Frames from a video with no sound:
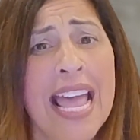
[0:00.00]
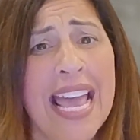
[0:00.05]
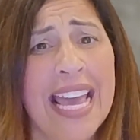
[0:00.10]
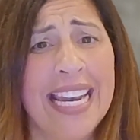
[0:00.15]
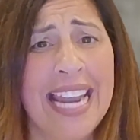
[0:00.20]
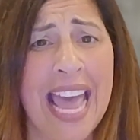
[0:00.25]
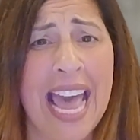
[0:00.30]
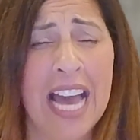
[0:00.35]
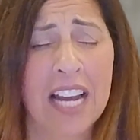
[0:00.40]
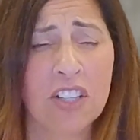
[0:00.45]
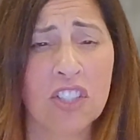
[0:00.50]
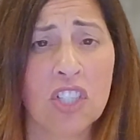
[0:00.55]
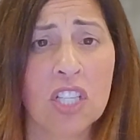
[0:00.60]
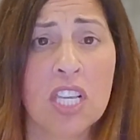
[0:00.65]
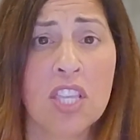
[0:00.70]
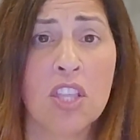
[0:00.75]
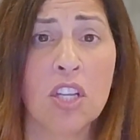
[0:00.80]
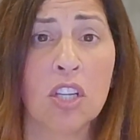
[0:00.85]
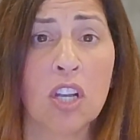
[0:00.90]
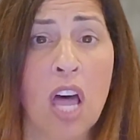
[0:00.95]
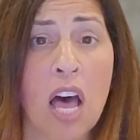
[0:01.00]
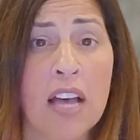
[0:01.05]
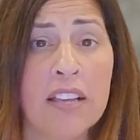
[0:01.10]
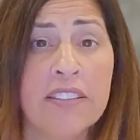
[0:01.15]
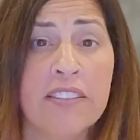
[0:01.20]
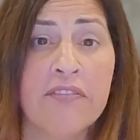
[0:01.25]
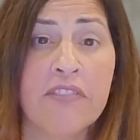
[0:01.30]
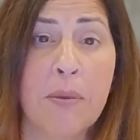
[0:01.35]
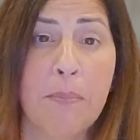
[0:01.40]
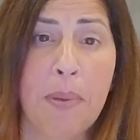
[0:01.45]
And actually the
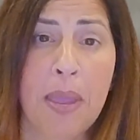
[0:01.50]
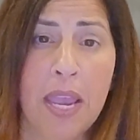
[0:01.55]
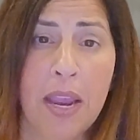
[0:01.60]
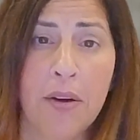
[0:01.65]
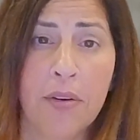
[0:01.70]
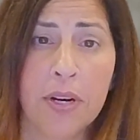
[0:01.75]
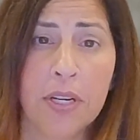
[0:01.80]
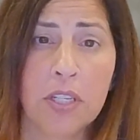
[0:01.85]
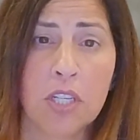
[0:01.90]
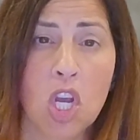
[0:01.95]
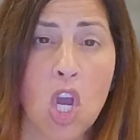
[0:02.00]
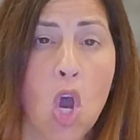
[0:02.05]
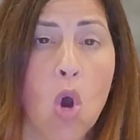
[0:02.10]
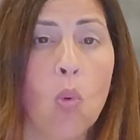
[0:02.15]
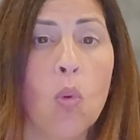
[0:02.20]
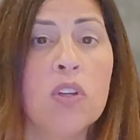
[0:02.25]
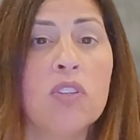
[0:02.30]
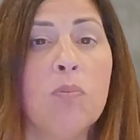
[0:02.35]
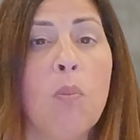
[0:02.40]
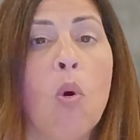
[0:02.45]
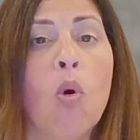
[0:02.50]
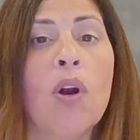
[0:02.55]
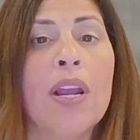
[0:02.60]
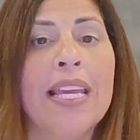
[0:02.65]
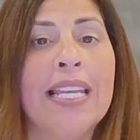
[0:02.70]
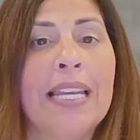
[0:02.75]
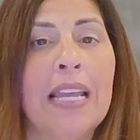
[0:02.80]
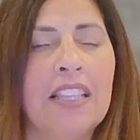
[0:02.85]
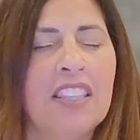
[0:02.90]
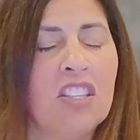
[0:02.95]
loss of the parent was more,
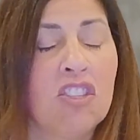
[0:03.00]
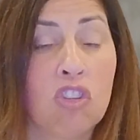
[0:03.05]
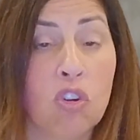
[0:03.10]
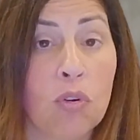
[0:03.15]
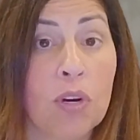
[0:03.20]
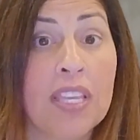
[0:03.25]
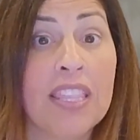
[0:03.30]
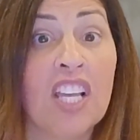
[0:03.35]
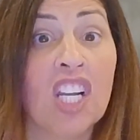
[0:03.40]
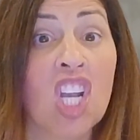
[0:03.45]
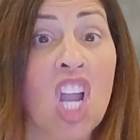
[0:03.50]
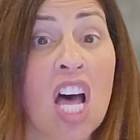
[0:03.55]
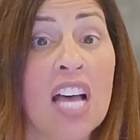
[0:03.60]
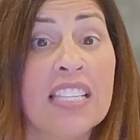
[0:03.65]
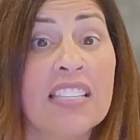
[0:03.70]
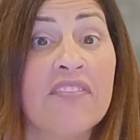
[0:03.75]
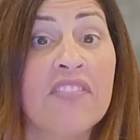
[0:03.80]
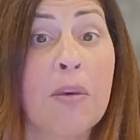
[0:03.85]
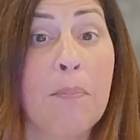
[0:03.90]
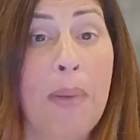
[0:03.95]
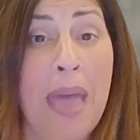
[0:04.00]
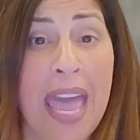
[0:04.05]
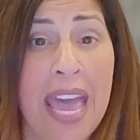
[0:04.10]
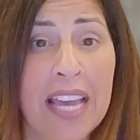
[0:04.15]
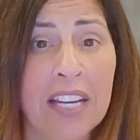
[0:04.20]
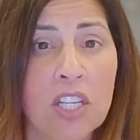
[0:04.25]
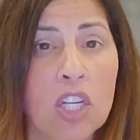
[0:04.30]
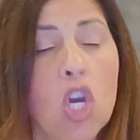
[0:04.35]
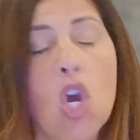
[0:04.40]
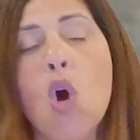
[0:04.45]
the loss of the
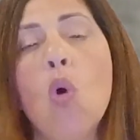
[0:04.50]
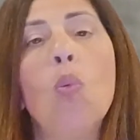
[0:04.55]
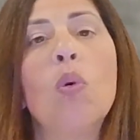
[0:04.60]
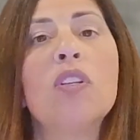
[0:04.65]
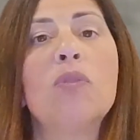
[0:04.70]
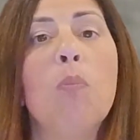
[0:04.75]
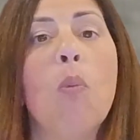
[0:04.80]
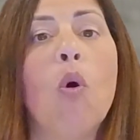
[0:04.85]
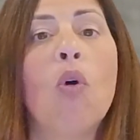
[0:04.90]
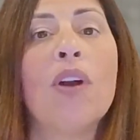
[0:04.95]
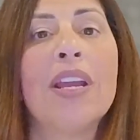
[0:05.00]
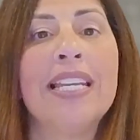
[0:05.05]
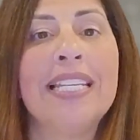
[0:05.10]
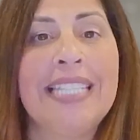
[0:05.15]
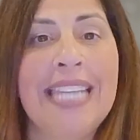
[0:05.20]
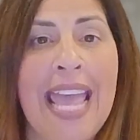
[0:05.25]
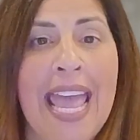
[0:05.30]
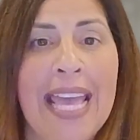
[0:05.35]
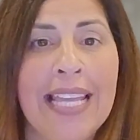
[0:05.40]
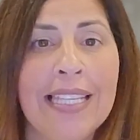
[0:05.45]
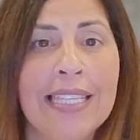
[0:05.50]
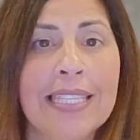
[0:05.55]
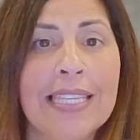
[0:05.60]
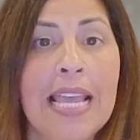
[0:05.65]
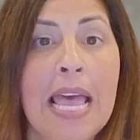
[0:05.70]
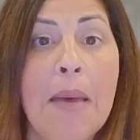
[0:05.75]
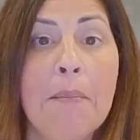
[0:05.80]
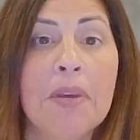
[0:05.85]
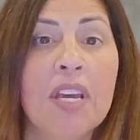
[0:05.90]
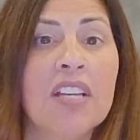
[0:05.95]
pet was more intense,
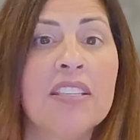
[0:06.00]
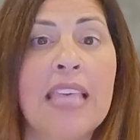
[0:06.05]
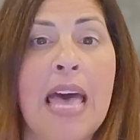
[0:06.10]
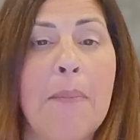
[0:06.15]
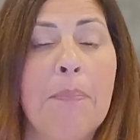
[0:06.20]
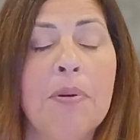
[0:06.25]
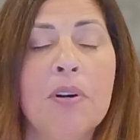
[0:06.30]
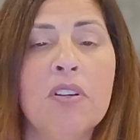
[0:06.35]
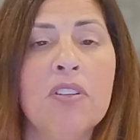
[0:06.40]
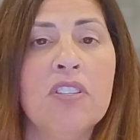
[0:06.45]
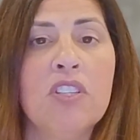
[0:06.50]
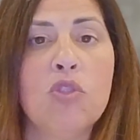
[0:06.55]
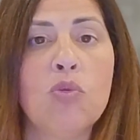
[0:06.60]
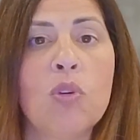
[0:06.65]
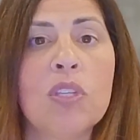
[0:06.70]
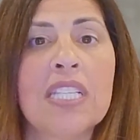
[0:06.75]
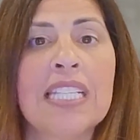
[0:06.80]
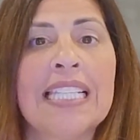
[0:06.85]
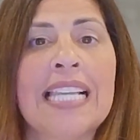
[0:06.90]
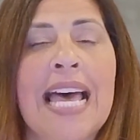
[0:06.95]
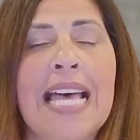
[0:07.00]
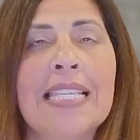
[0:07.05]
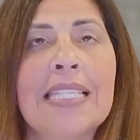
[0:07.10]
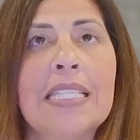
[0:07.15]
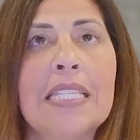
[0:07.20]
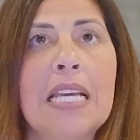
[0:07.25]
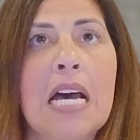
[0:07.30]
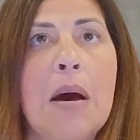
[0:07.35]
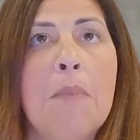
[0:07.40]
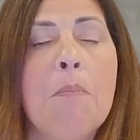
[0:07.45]
because that person was
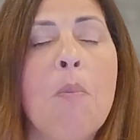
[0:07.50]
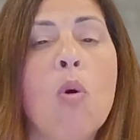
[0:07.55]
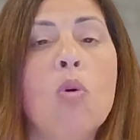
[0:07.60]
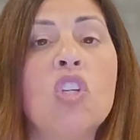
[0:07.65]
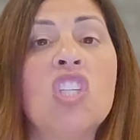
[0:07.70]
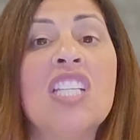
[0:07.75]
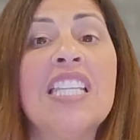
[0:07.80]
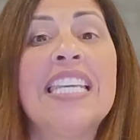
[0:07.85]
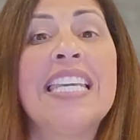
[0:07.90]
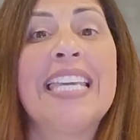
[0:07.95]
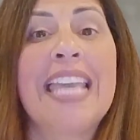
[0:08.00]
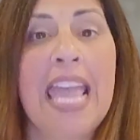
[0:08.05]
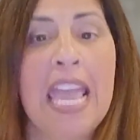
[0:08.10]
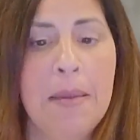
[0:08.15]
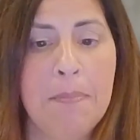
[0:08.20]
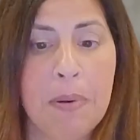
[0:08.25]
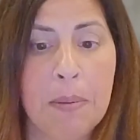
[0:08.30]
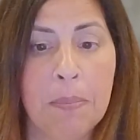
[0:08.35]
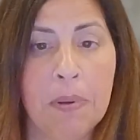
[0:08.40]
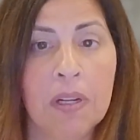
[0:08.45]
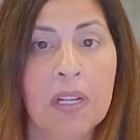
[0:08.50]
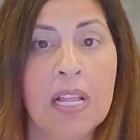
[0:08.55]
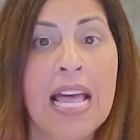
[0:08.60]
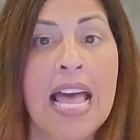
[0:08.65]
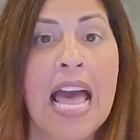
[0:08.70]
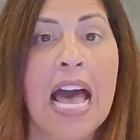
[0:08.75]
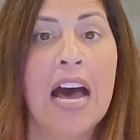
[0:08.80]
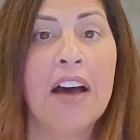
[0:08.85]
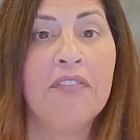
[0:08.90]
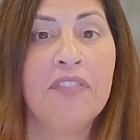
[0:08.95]
less emotionally capable
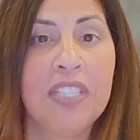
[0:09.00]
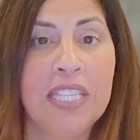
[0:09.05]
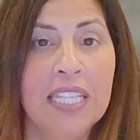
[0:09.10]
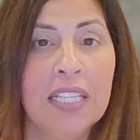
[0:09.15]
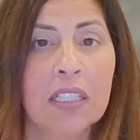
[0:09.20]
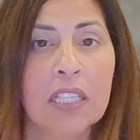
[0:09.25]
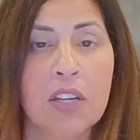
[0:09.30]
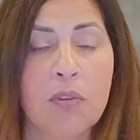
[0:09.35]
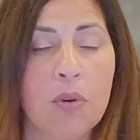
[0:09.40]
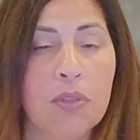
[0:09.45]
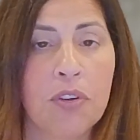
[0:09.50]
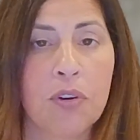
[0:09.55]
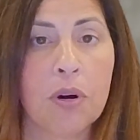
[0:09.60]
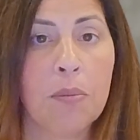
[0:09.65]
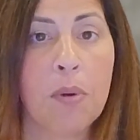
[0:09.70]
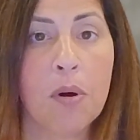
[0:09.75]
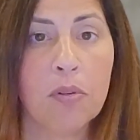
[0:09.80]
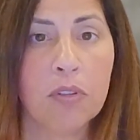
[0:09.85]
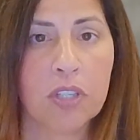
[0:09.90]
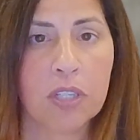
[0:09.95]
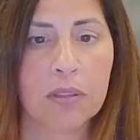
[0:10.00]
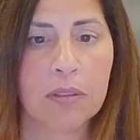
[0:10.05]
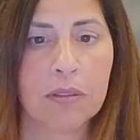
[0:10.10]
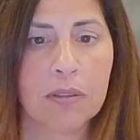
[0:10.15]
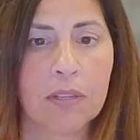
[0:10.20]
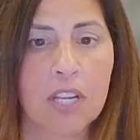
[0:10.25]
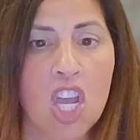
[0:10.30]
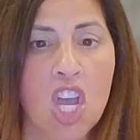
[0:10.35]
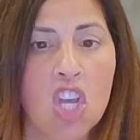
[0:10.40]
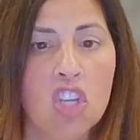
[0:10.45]
of dealing with their emotions.